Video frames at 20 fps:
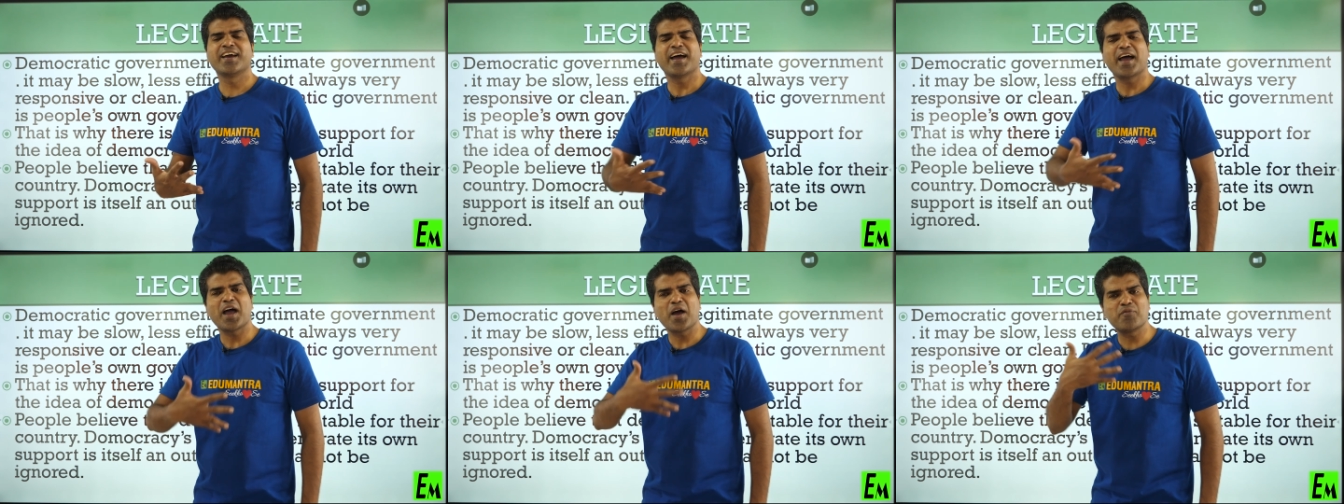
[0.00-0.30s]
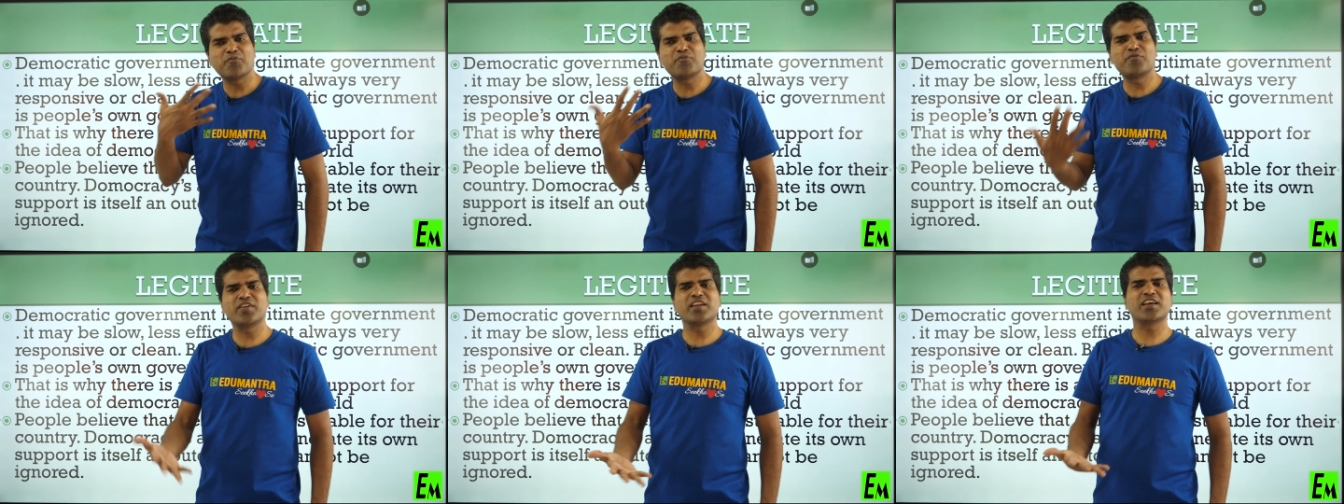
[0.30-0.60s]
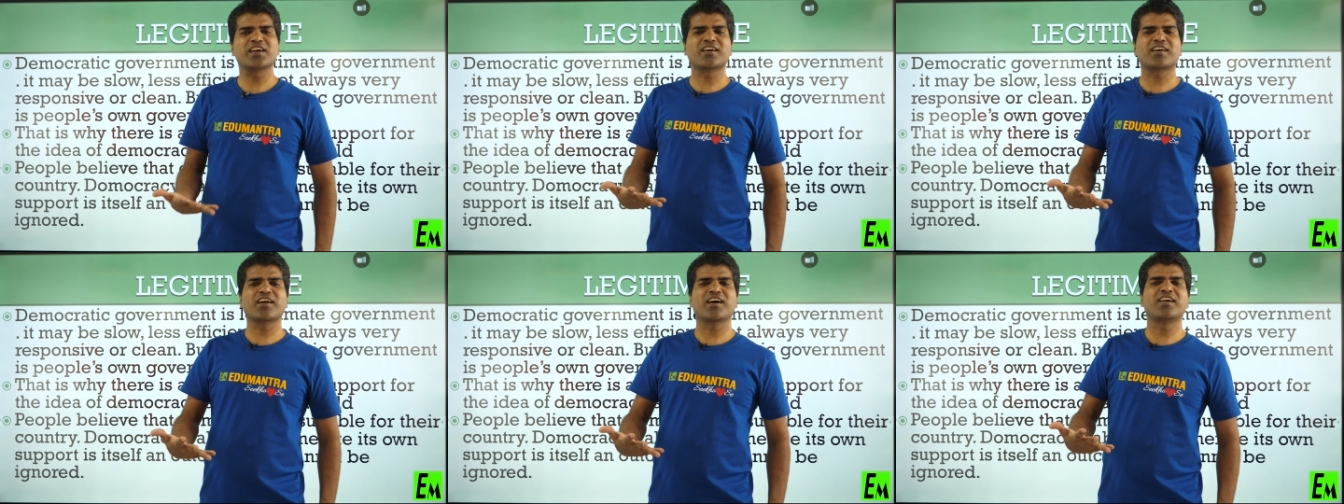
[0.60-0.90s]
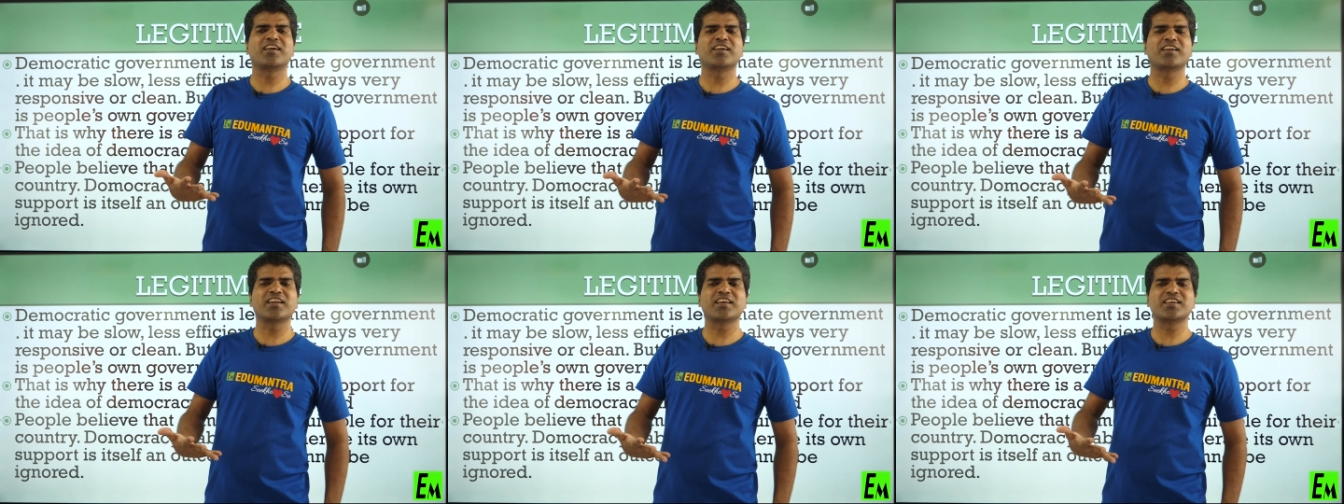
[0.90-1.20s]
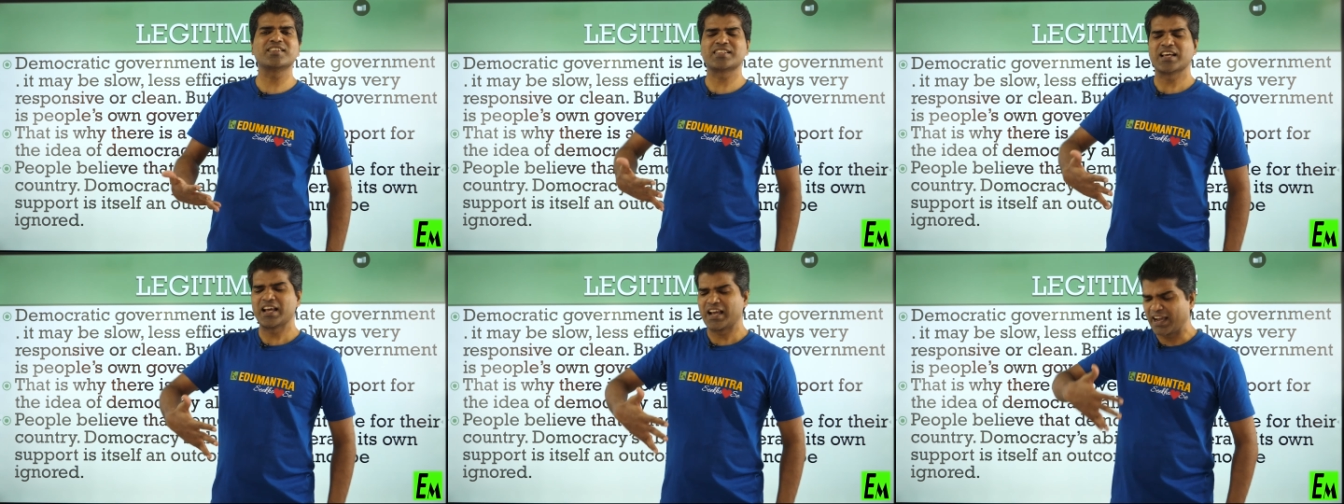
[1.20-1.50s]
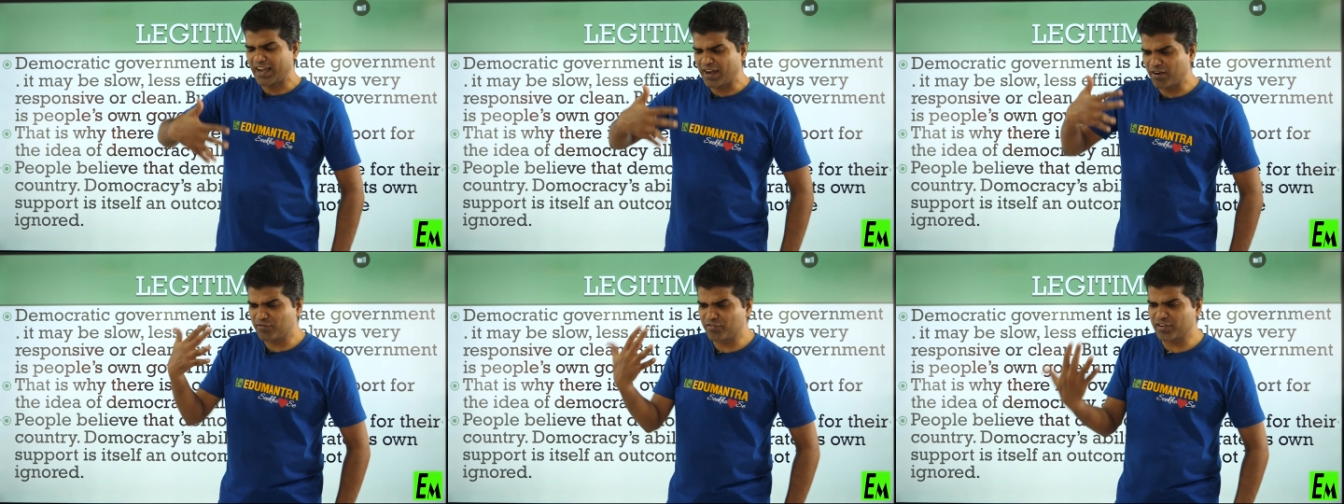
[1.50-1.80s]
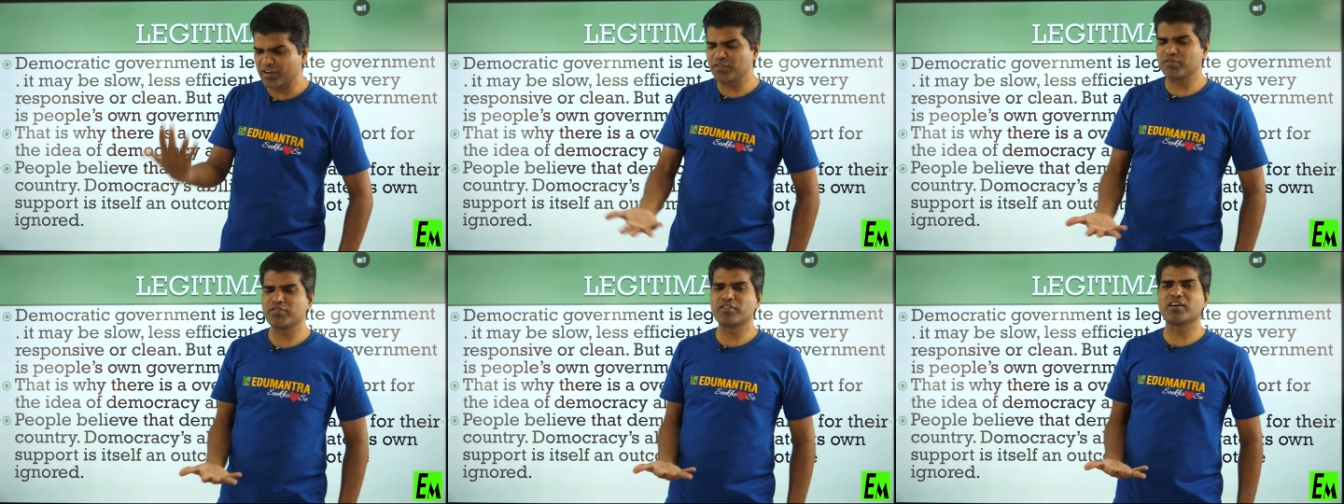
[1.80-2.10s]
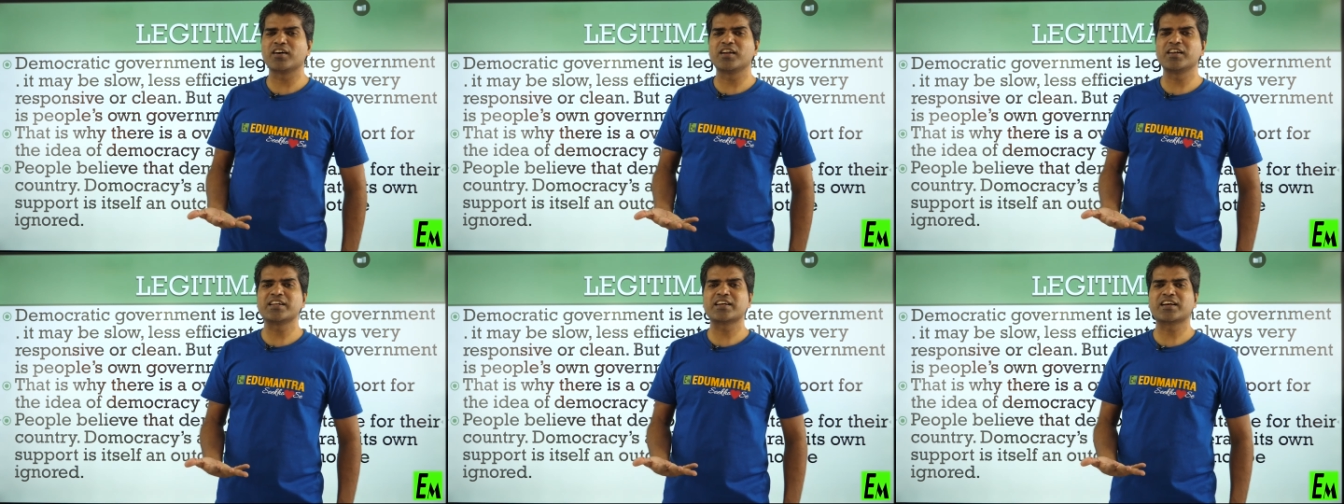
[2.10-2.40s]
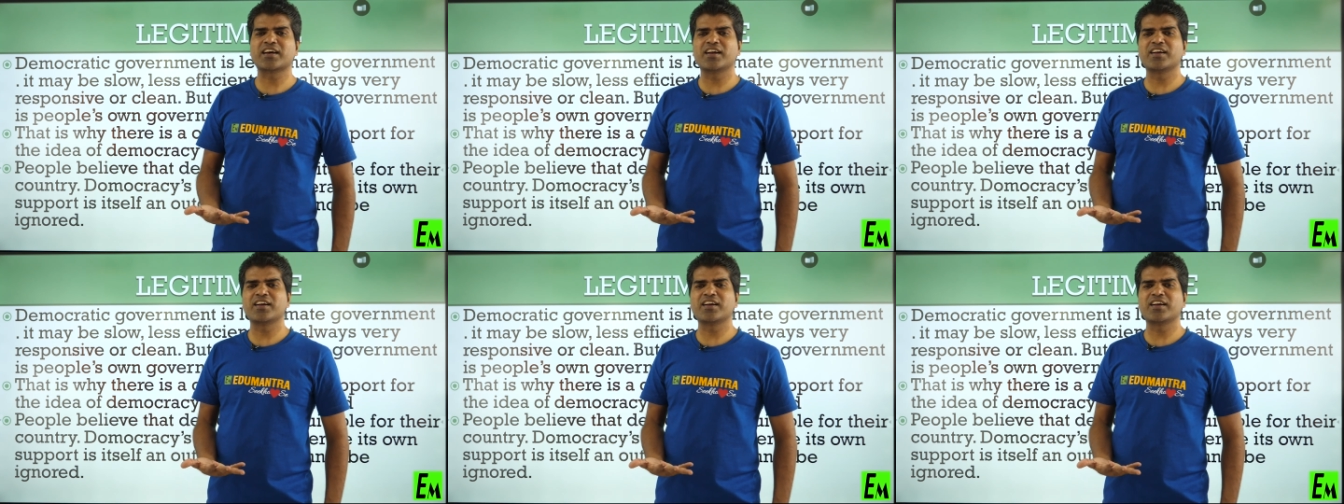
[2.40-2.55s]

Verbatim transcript: Every world